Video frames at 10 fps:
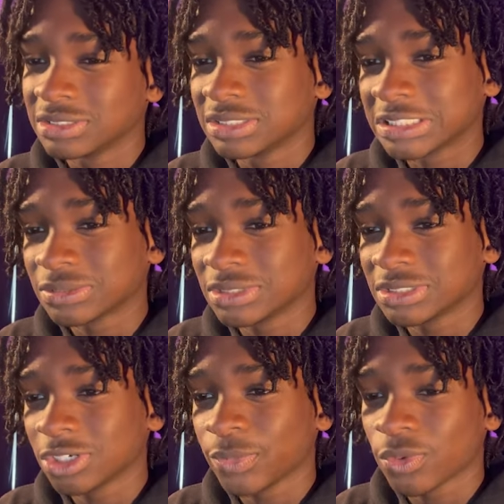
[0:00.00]
This one's a
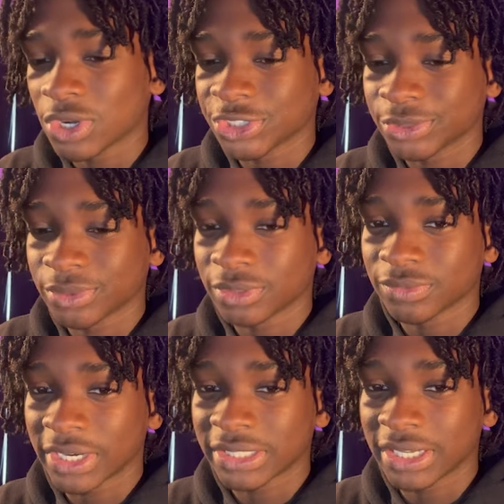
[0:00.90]
little bit questionable.
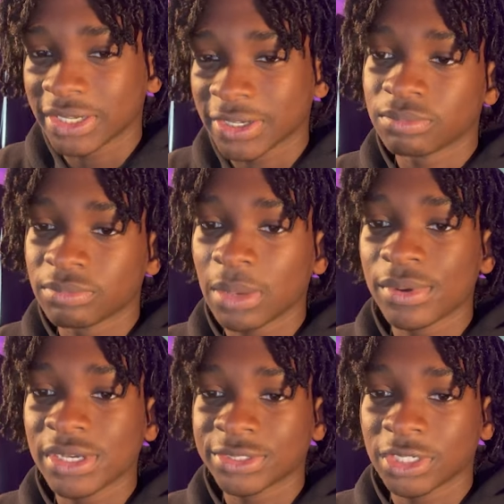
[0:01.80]
I think maybe
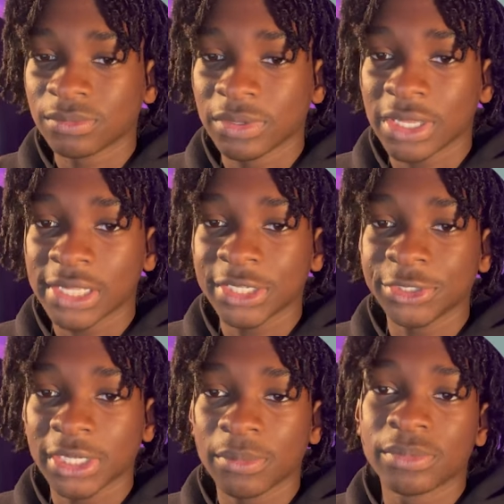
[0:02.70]
I think you're
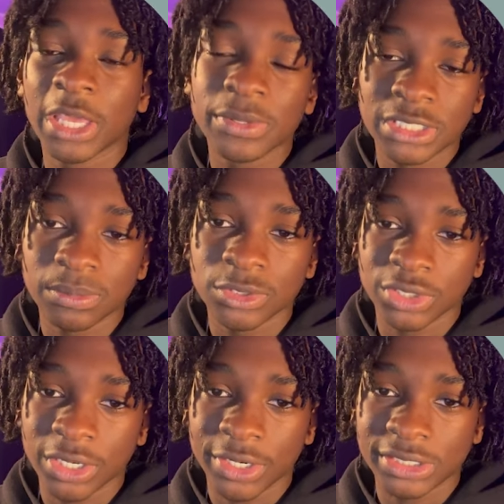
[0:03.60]
trying to keep it simple so they
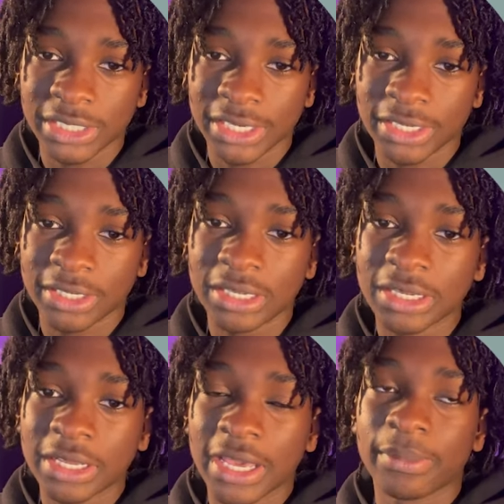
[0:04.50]
can understand it
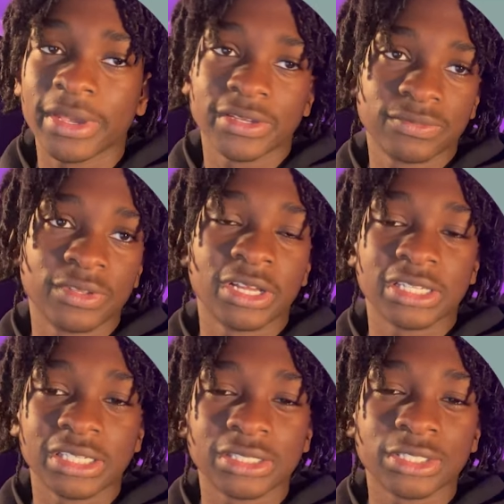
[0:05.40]
and make it feel like it's
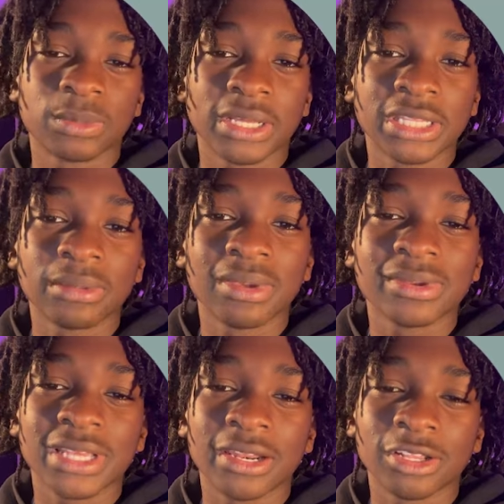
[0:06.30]
easier. But I think maybe
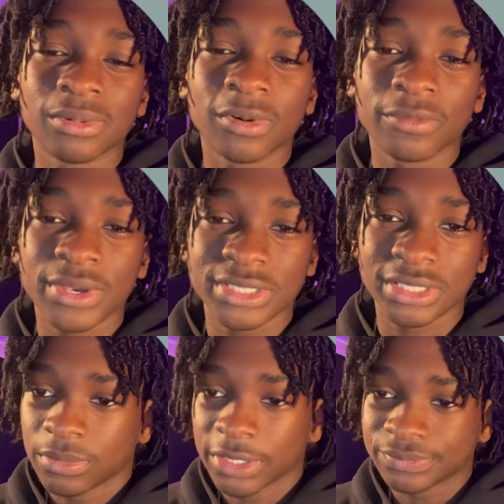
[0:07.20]
just add a little bit more information.
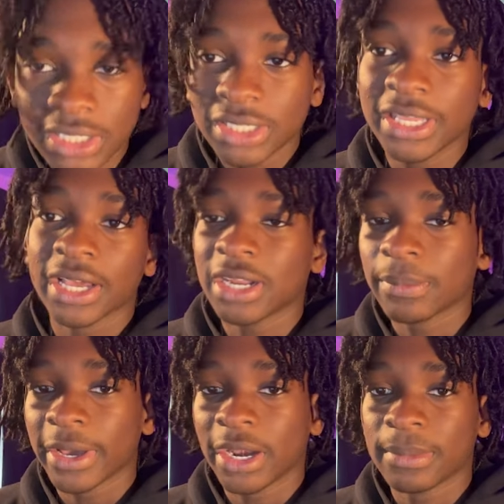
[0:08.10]
But yeah, not
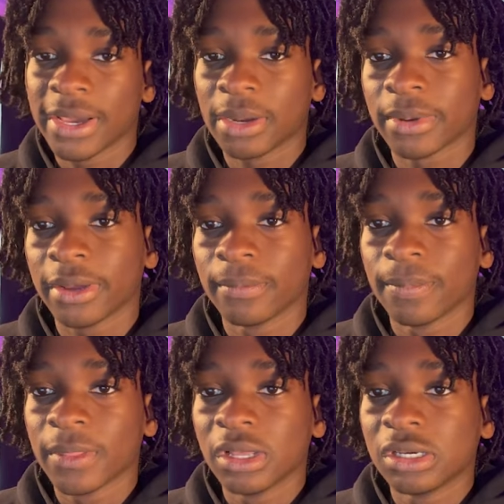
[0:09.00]
bad.
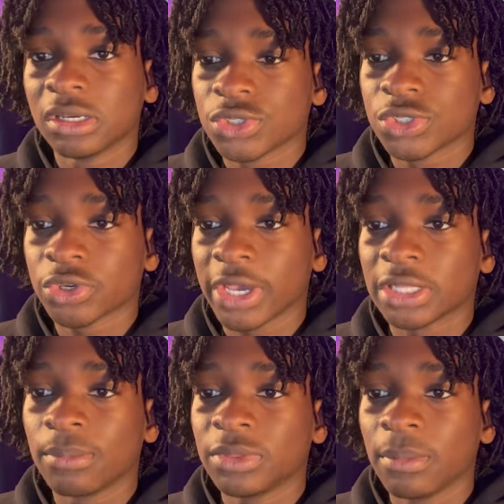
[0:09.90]
So yeah,
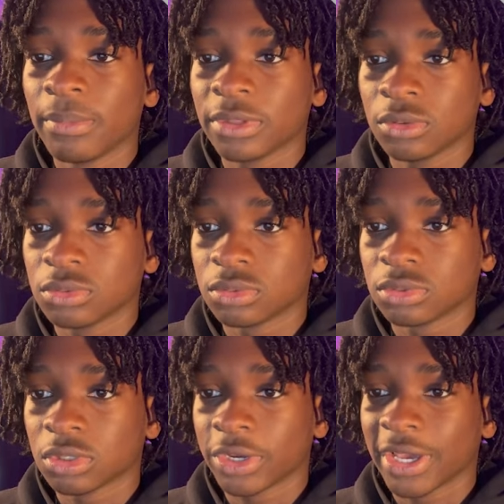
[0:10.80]

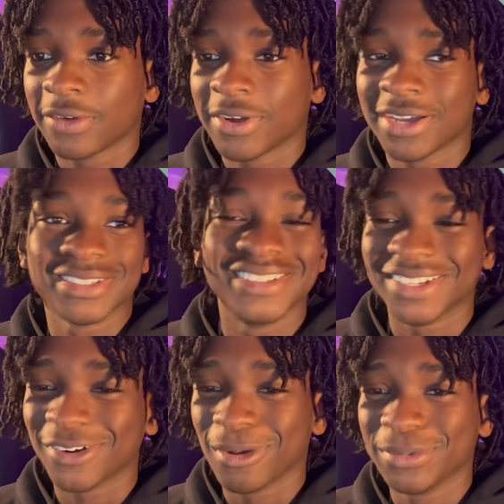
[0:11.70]
oh yeah, I forgot, it's
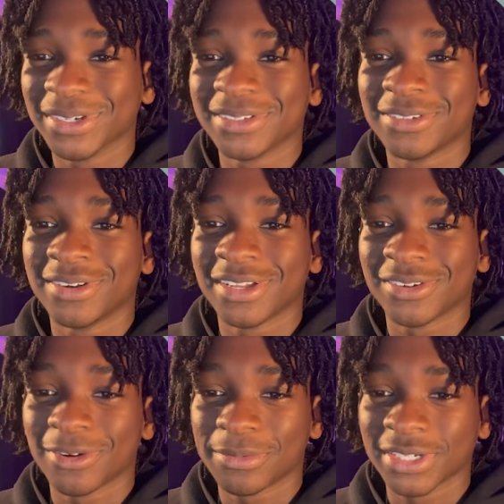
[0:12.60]
not the real website, not the
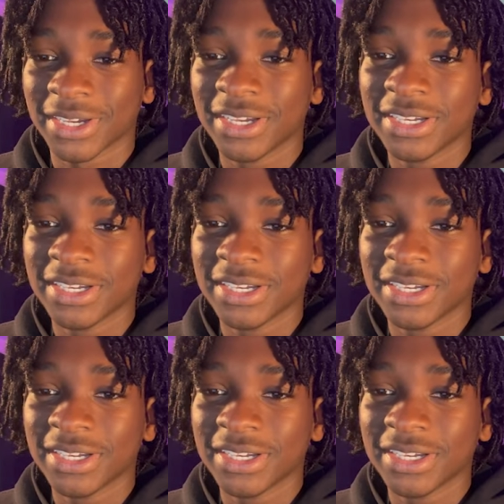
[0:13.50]
real website.